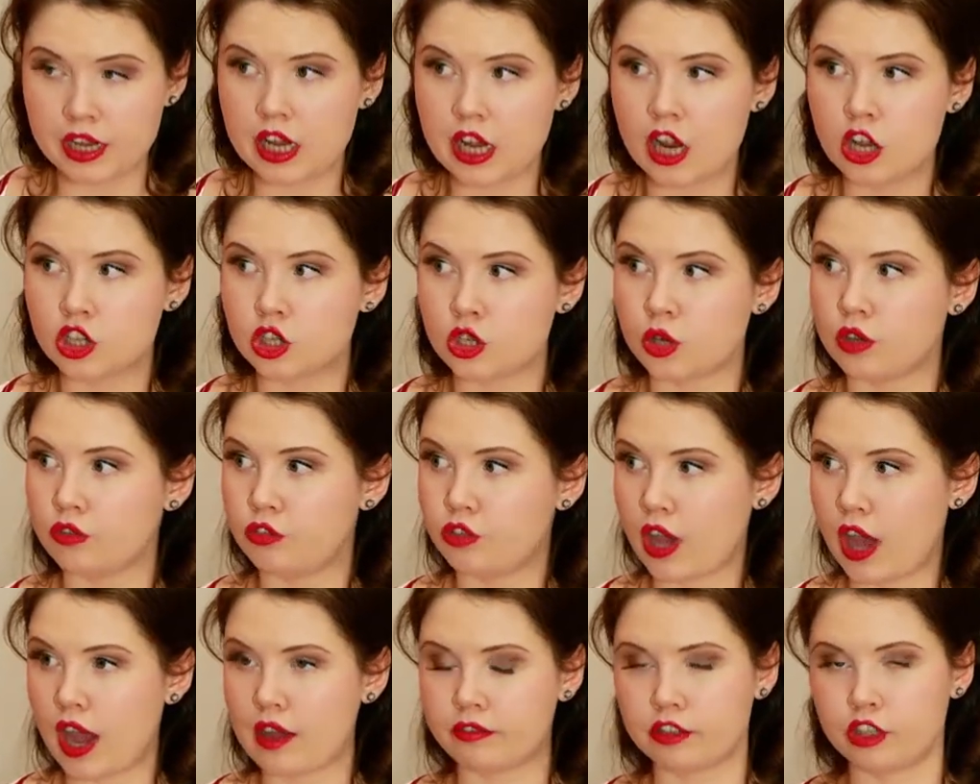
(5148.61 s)
So if you
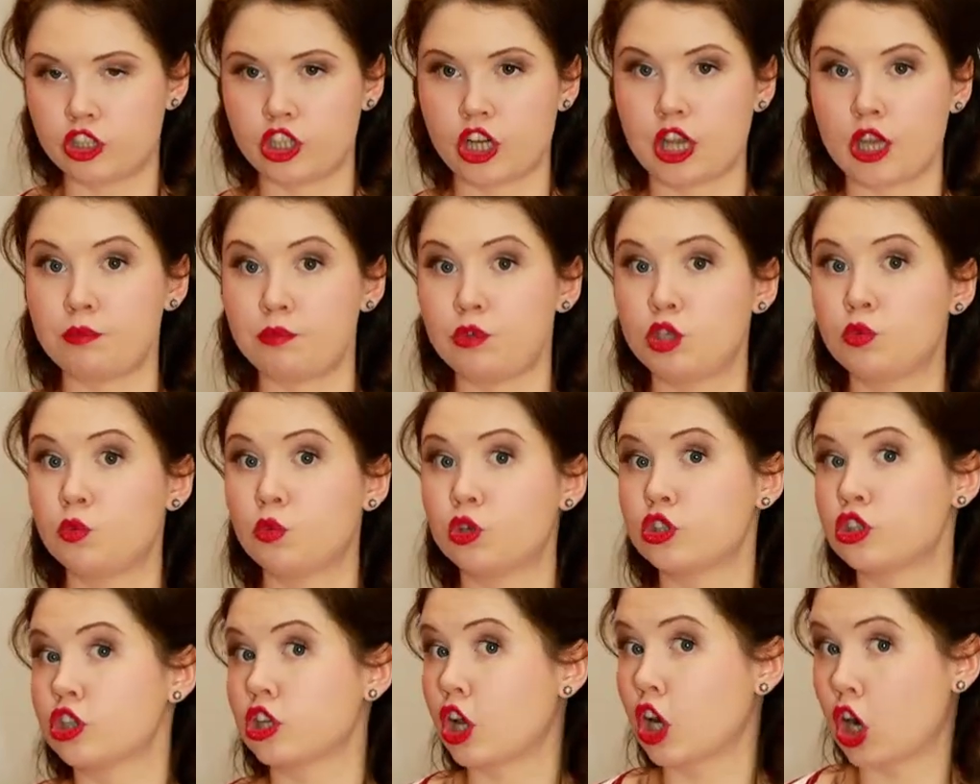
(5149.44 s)
have a shape you want
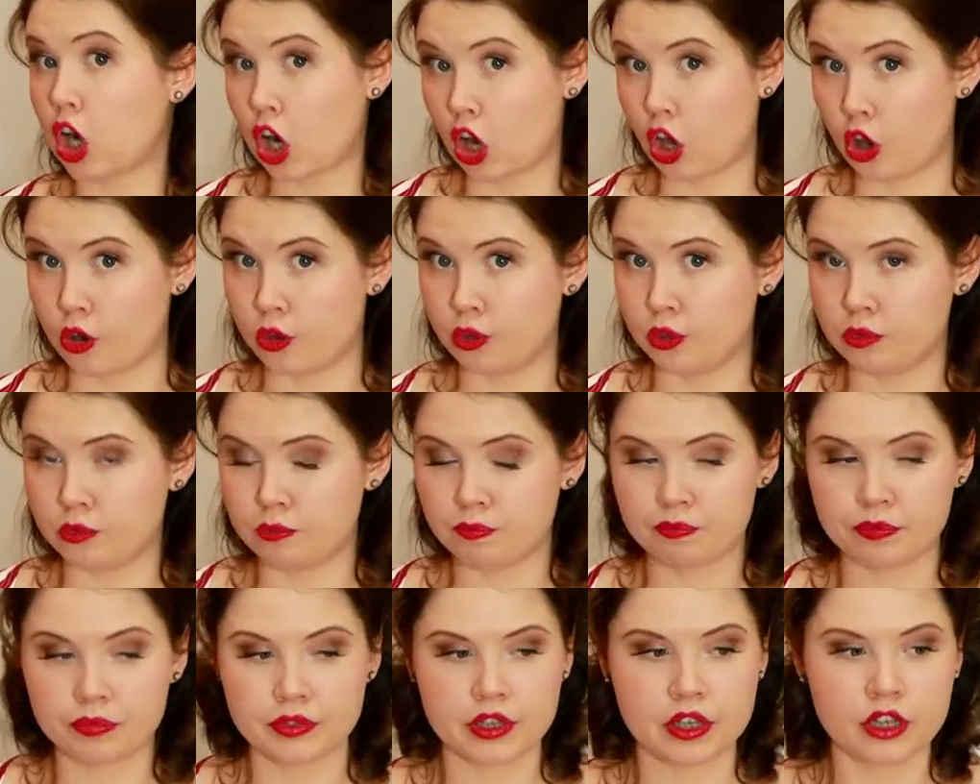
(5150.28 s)
to clone,
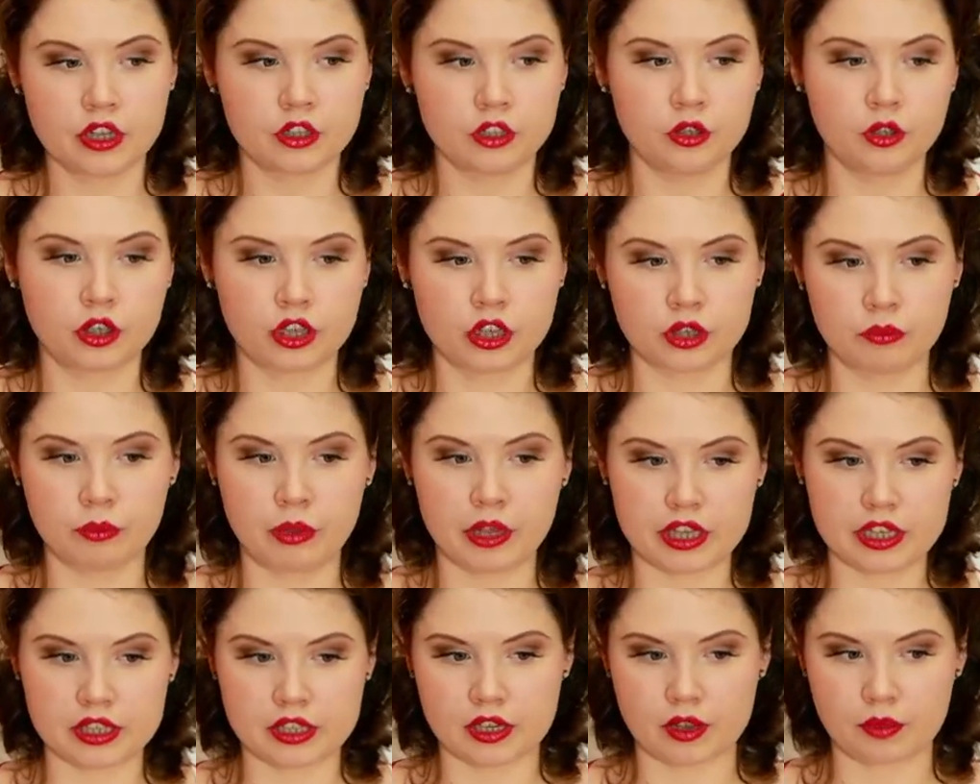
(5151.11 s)
you can
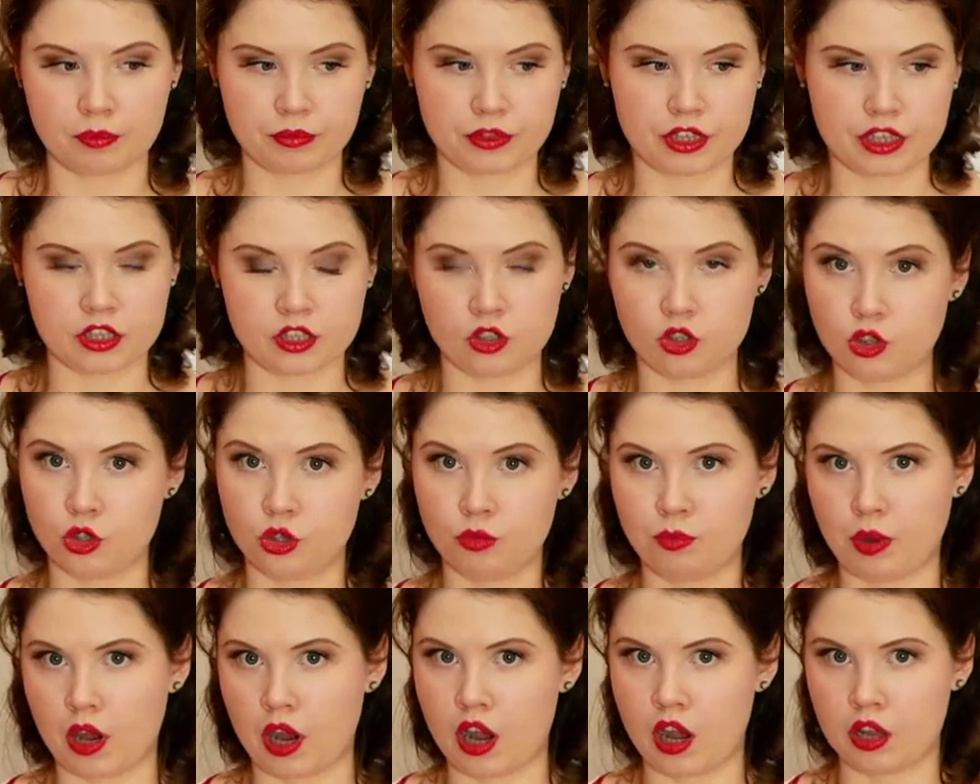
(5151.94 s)
mix up this
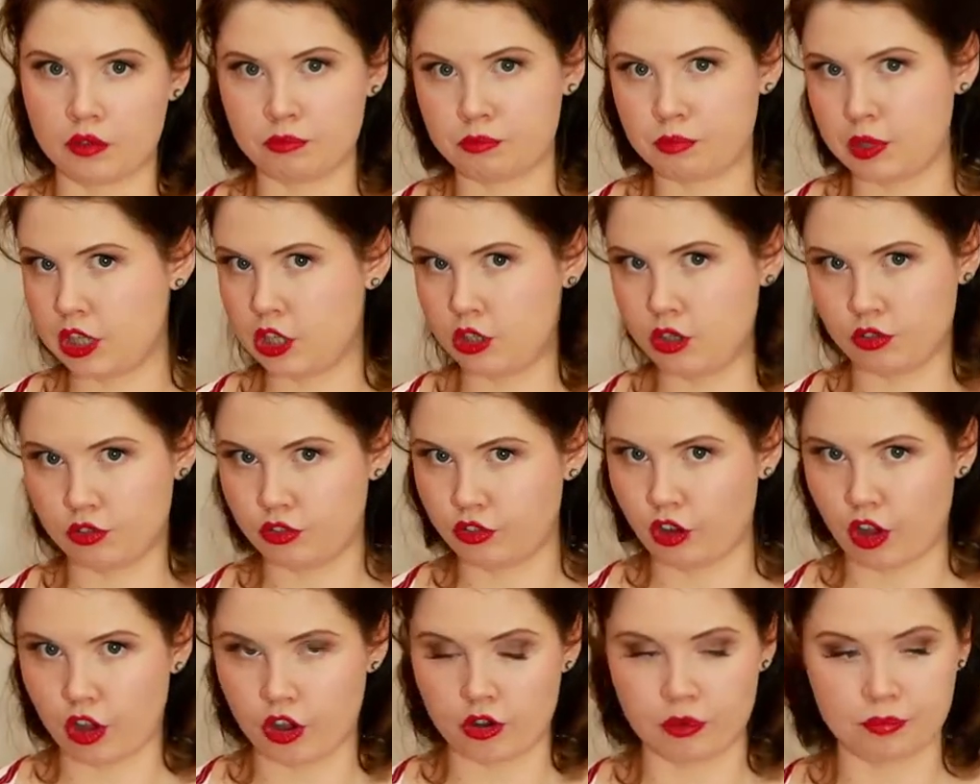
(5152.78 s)
two-part PU
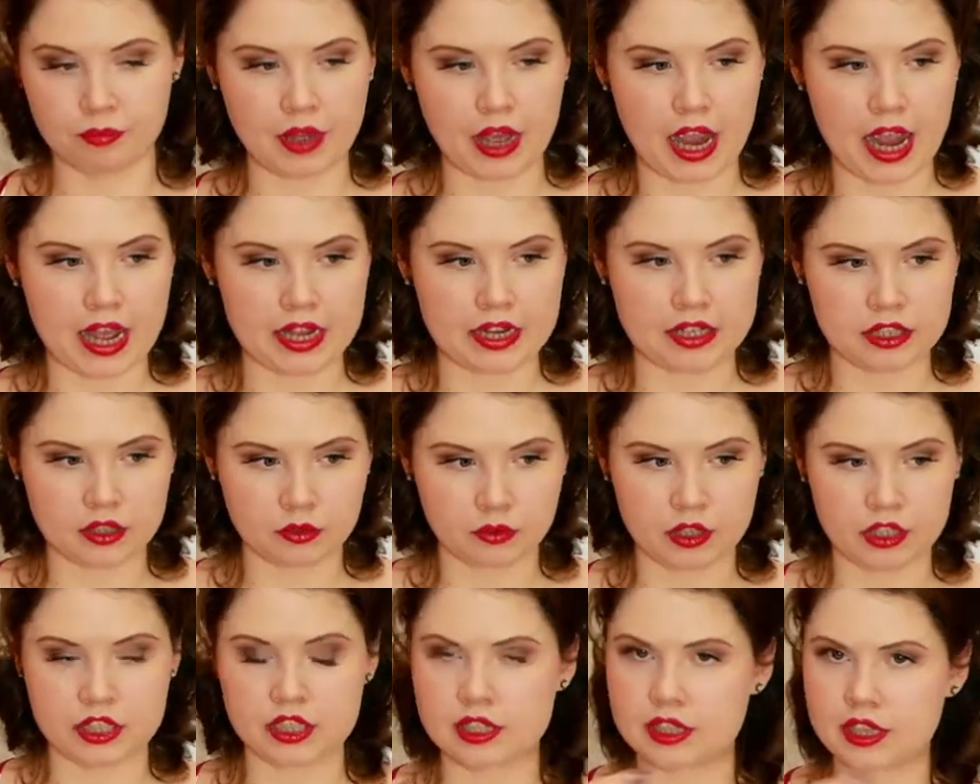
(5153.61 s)
foam, and
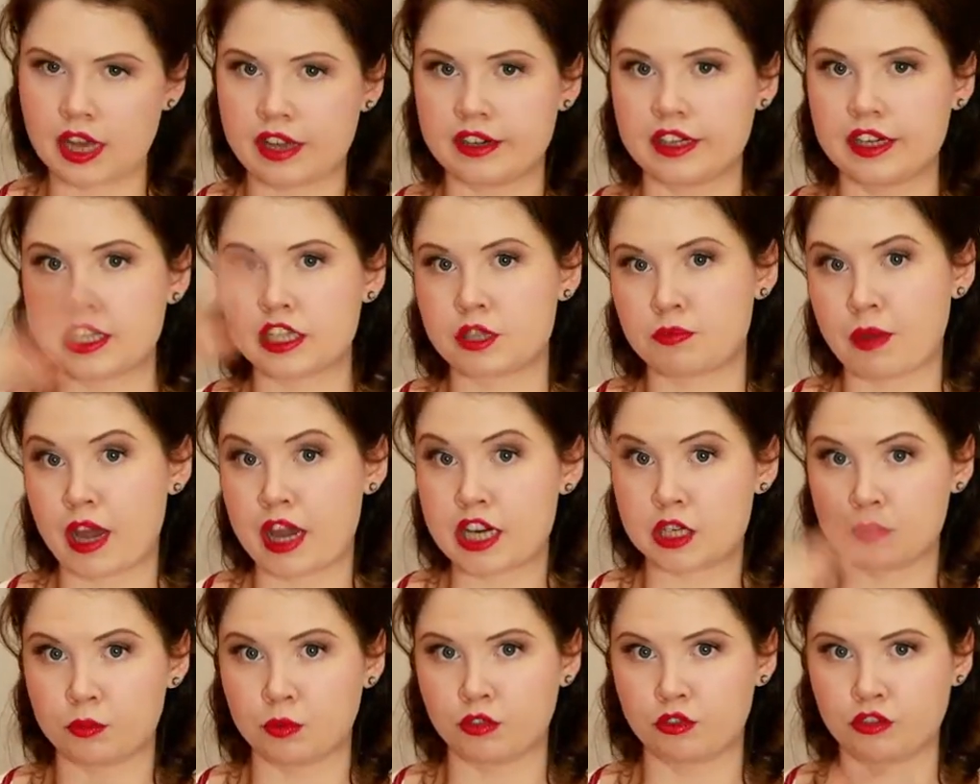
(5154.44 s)
it's that
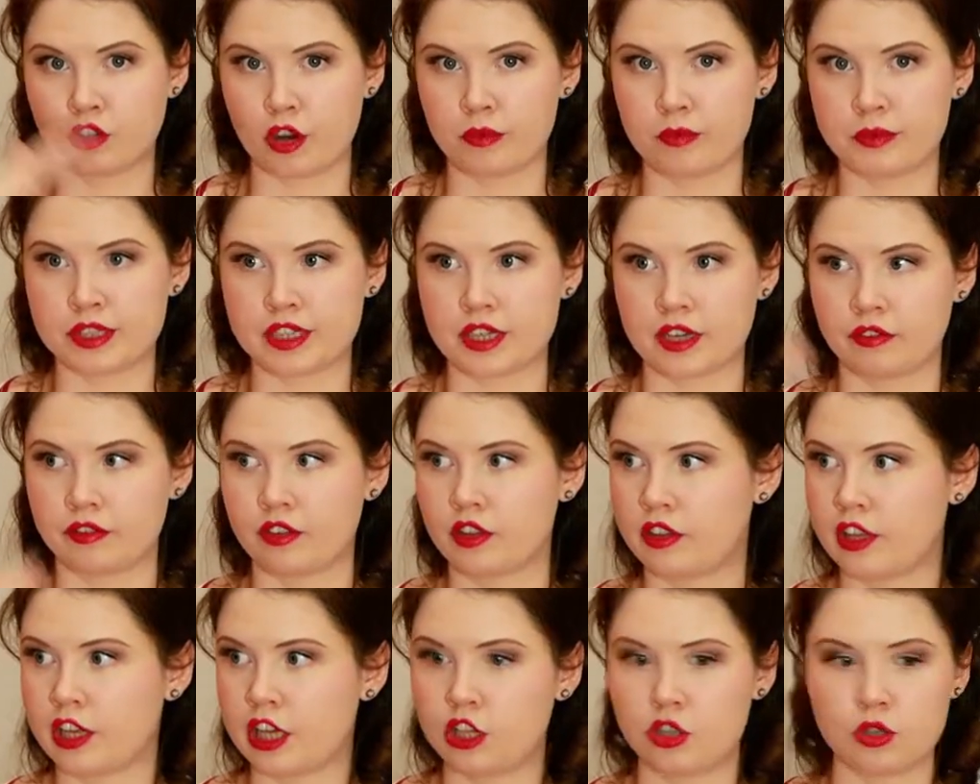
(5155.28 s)
expandable foam stuff that
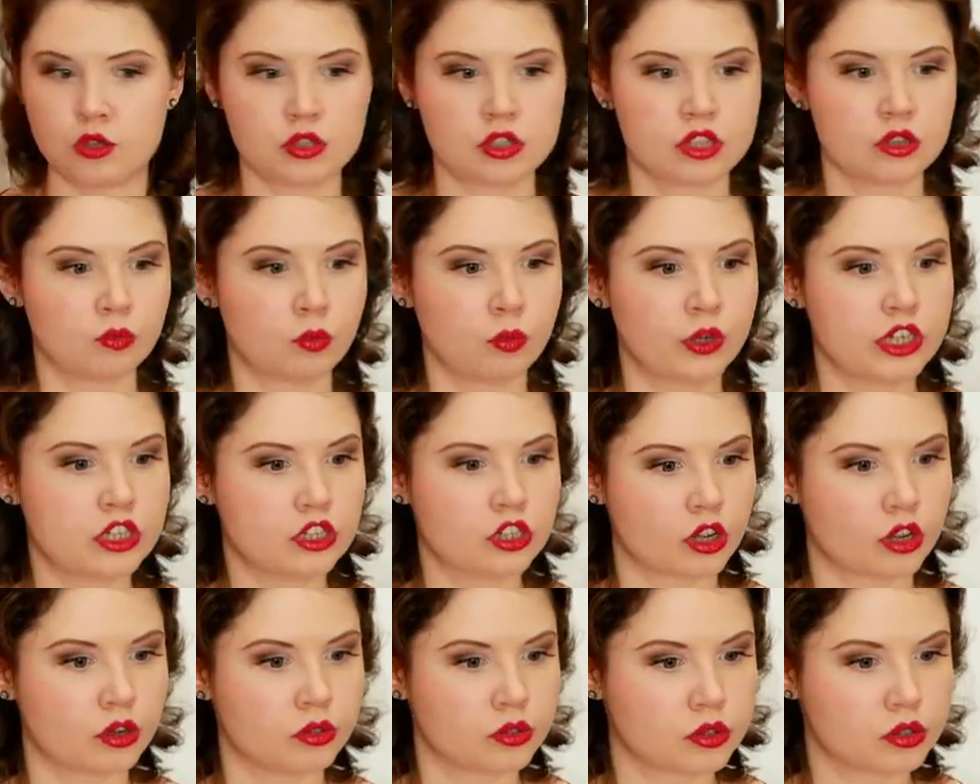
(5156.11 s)
they use in
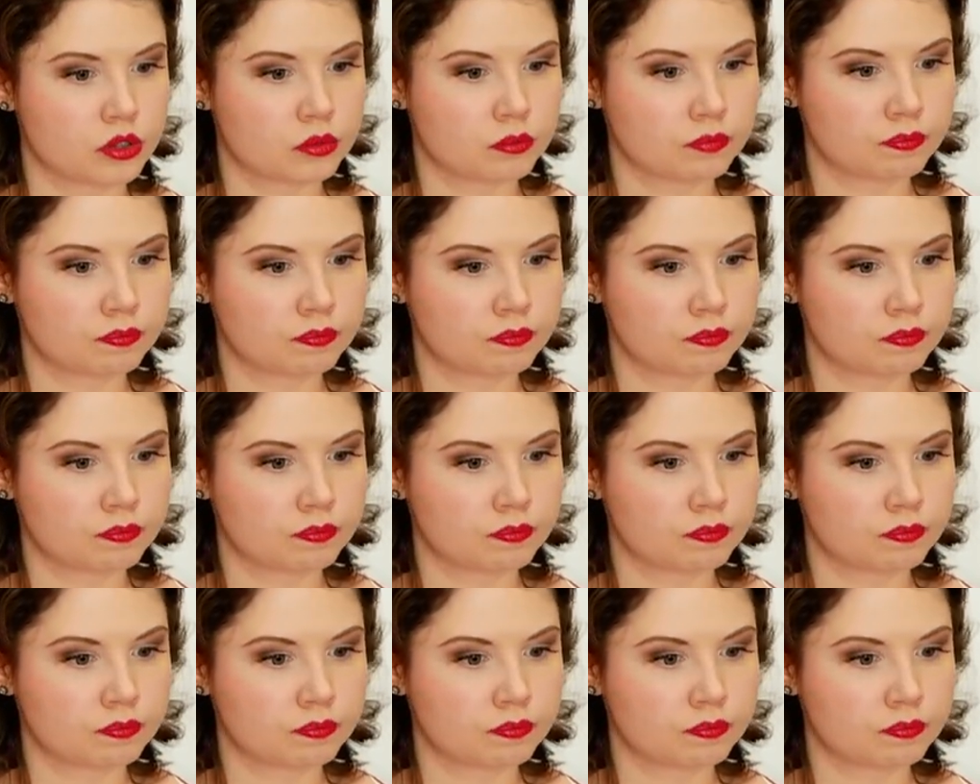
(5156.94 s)
windows.